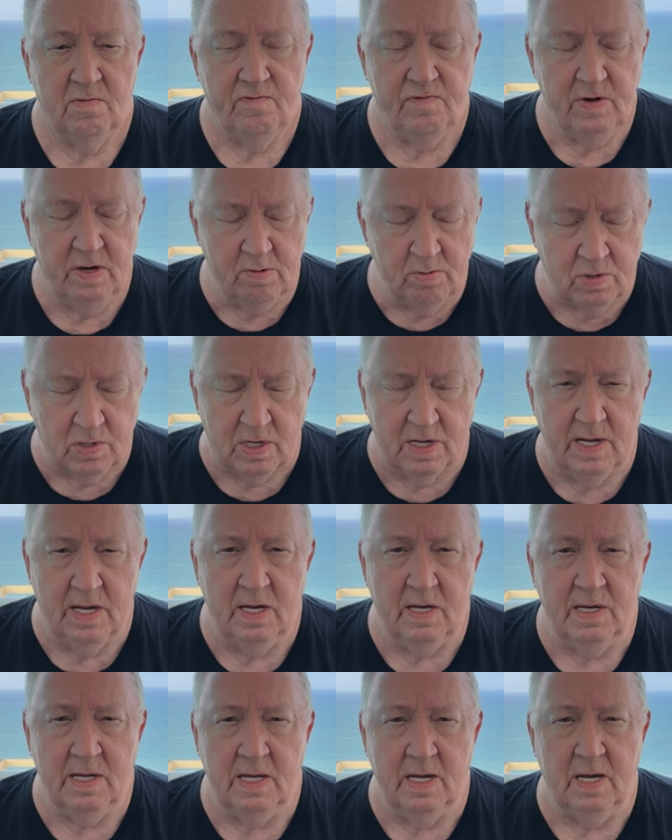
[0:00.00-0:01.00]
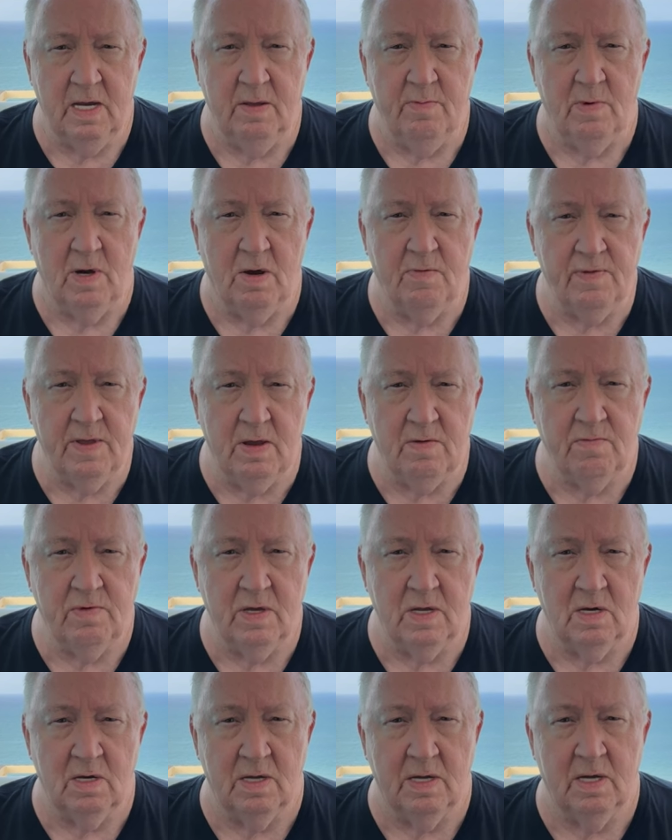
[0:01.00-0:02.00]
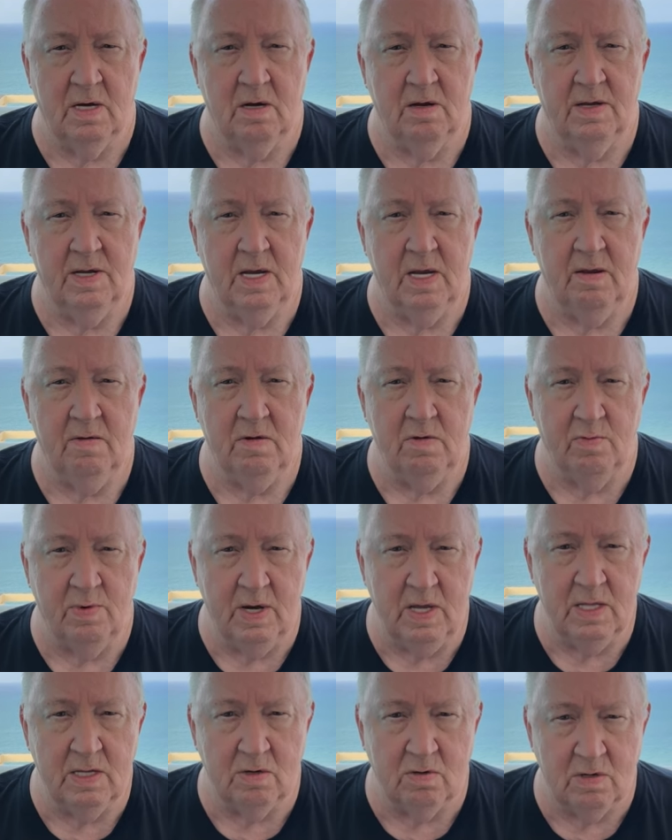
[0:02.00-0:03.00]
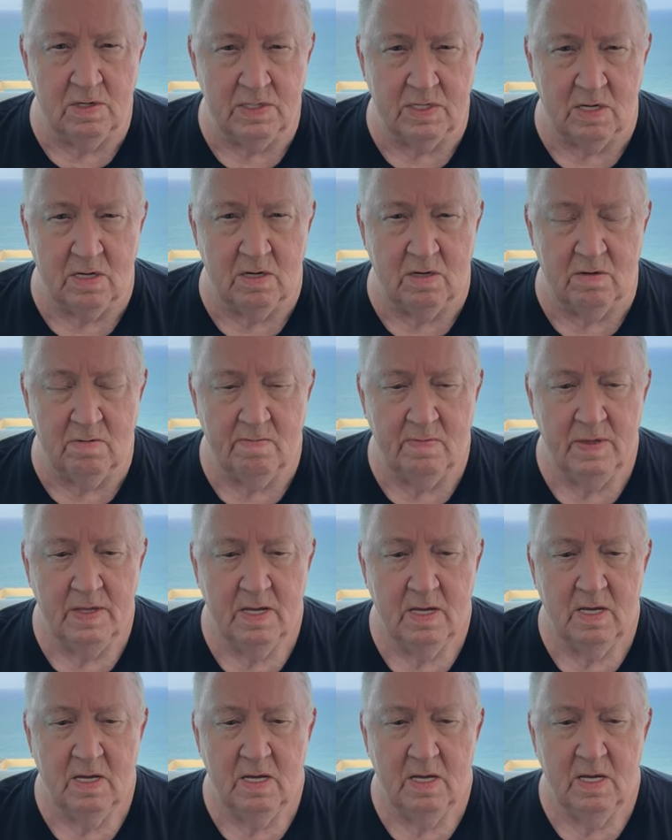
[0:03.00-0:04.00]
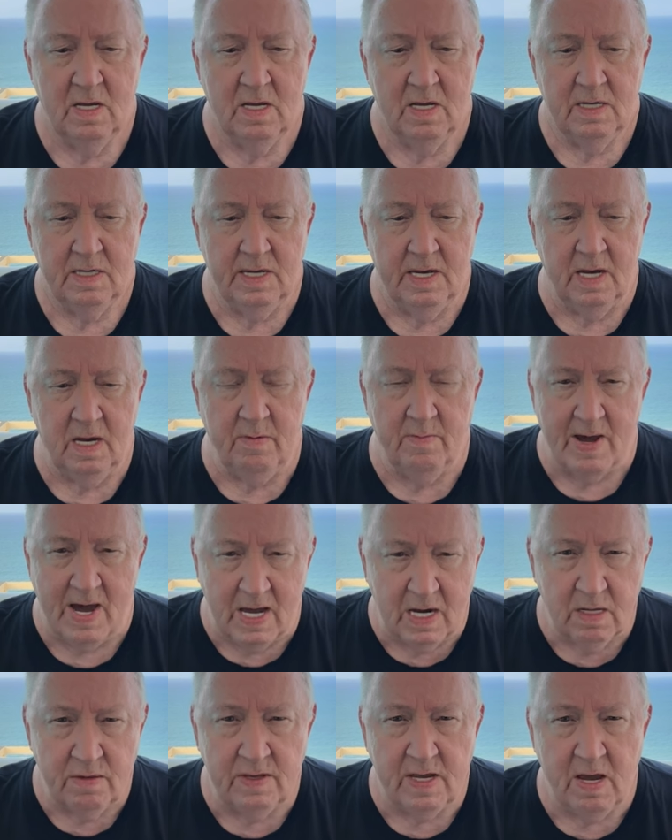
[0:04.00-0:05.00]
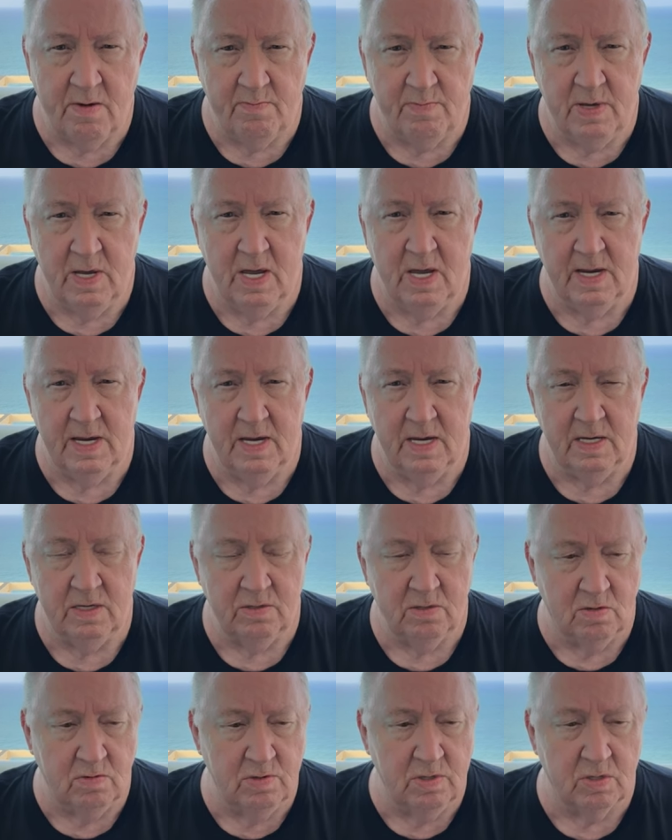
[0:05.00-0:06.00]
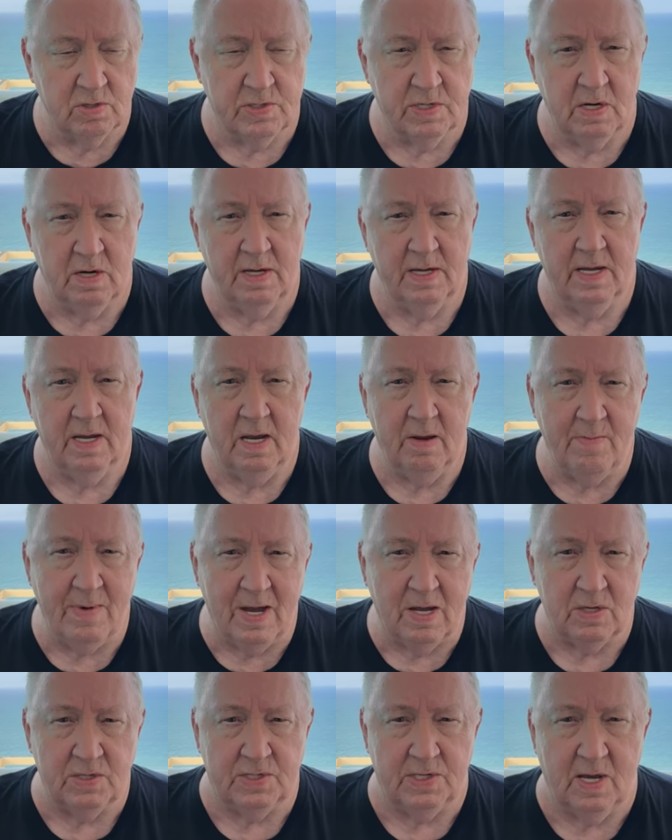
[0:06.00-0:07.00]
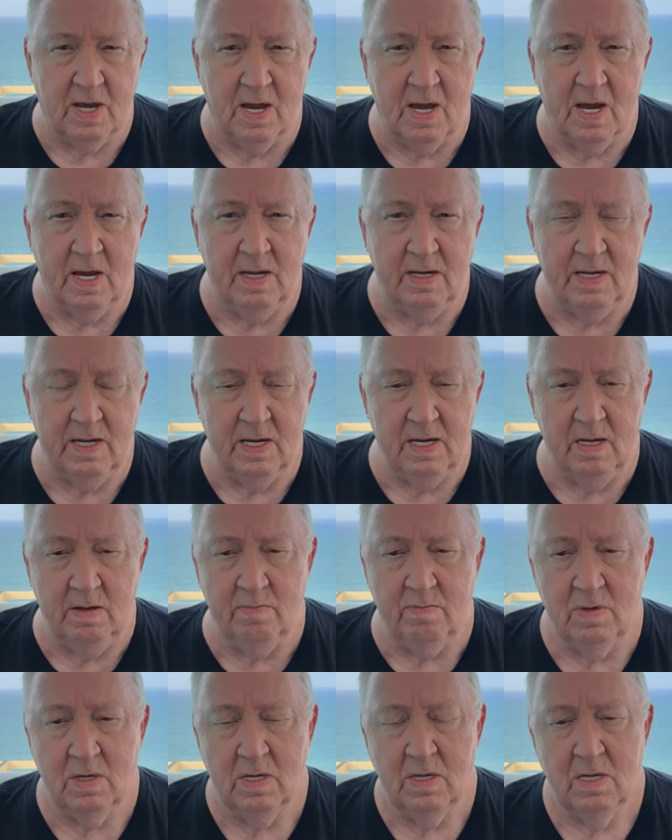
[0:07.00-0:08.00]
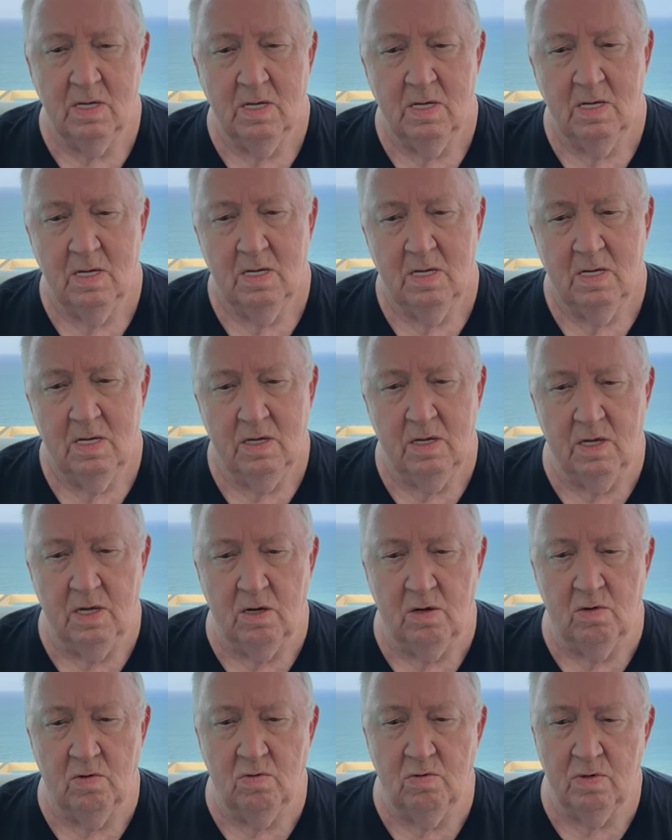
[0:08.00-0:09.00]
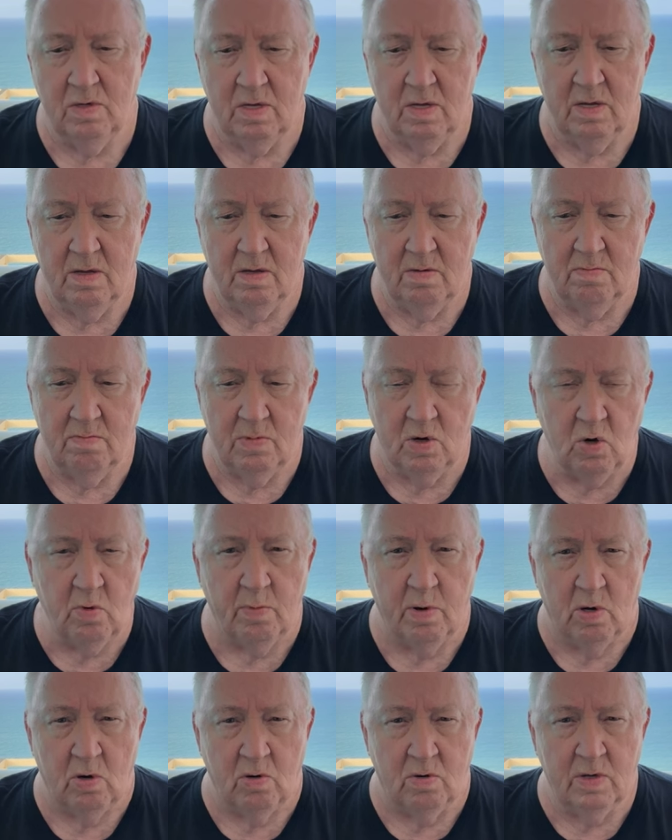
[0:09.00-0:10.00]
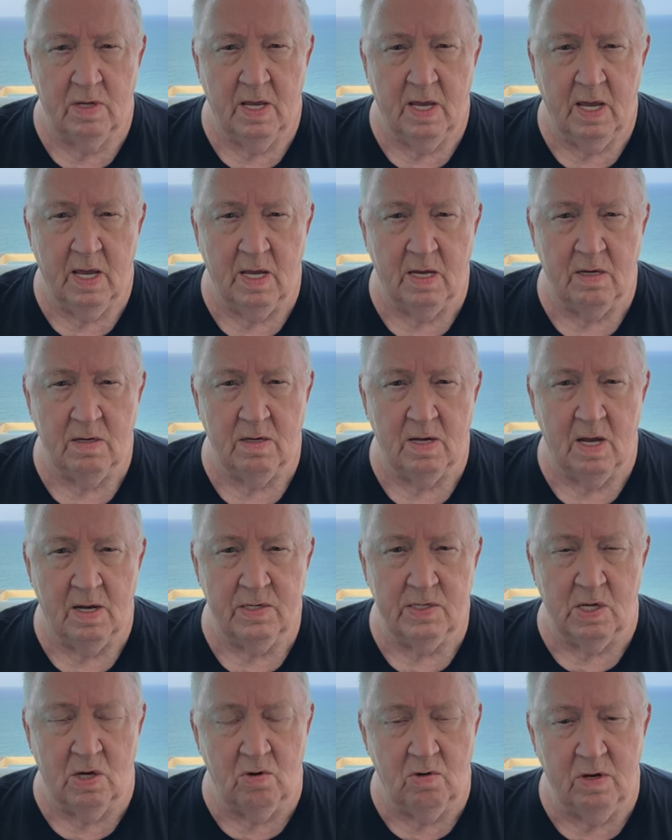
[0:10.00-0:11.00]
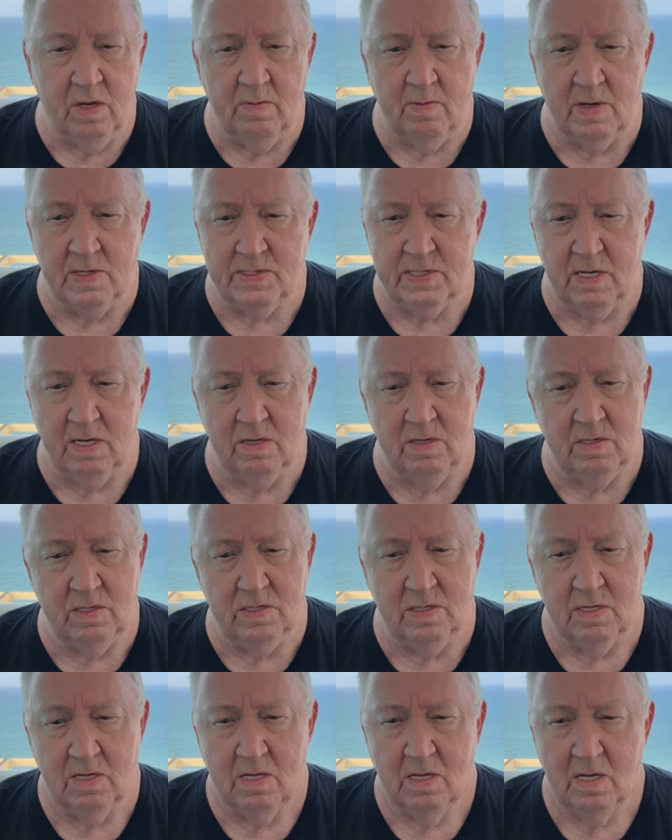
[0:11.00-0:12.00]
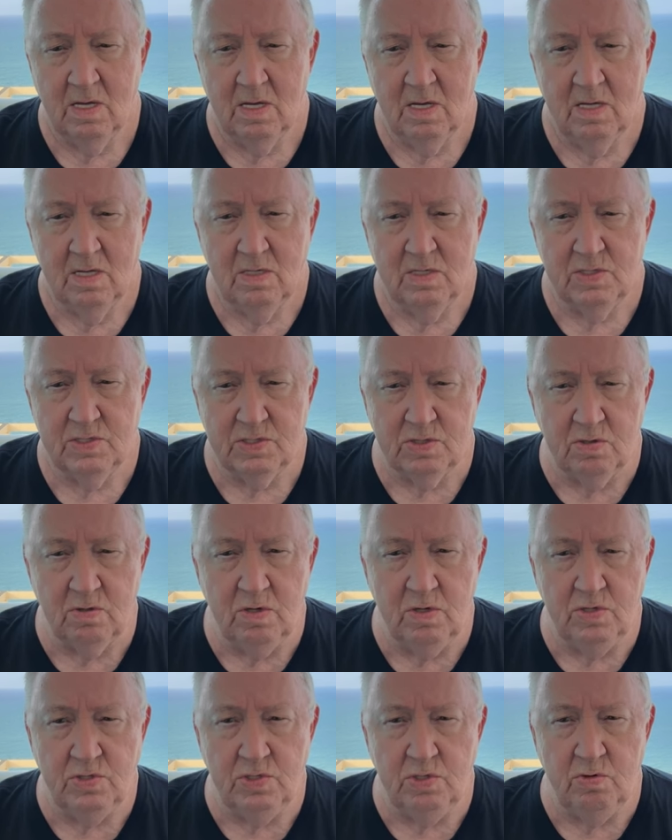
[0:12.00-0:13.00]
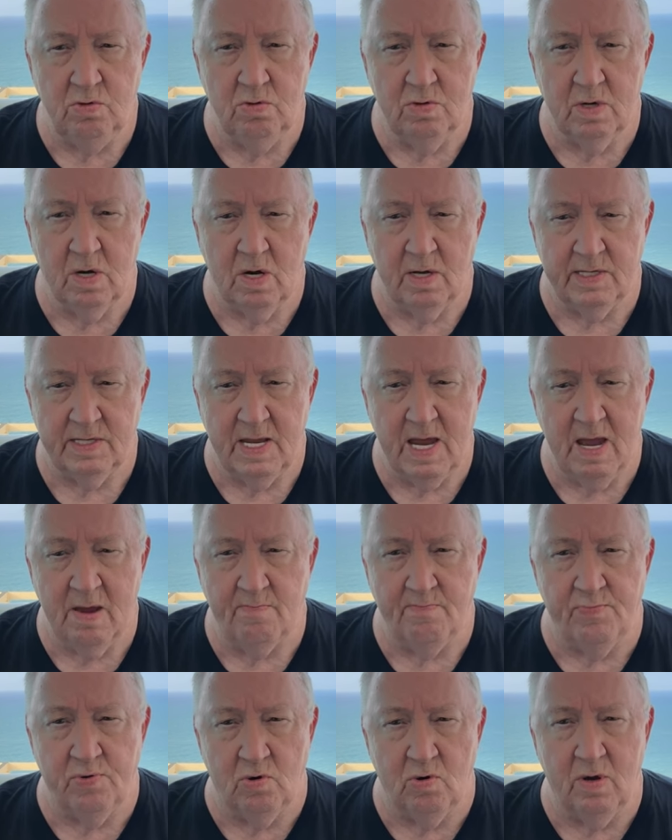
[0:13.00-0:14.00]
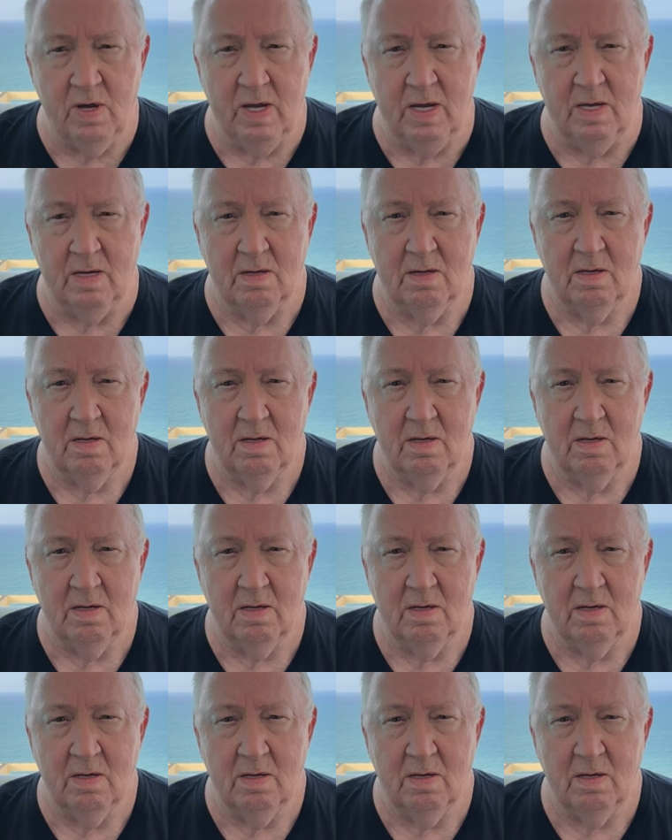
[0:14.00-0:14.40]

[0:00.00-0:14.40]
feverishly to get him off that ventilator and get him to breathing on his own, get him out of that bed and into a wheelchair, and get him outside and get him, you know, mobile. And I told him, I said, as soon as you are at that point,